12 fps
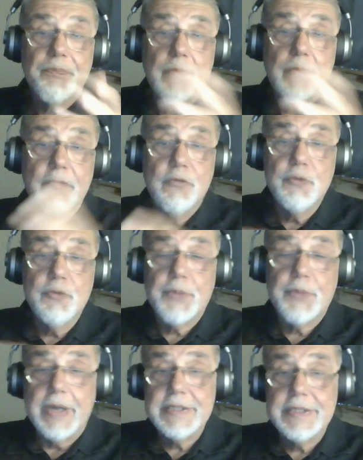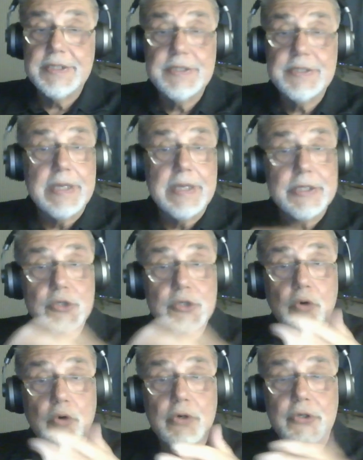food prices and a
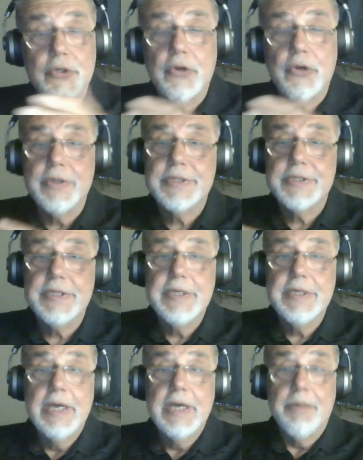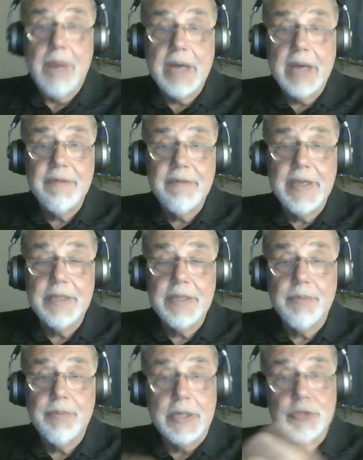stronger currency motivated
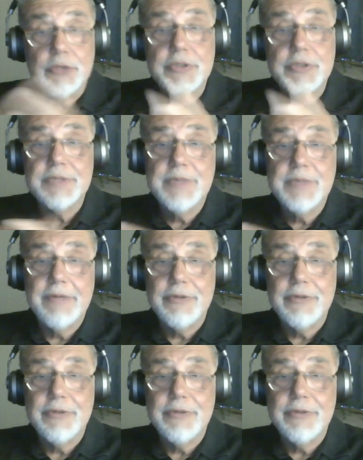by tourism revenues.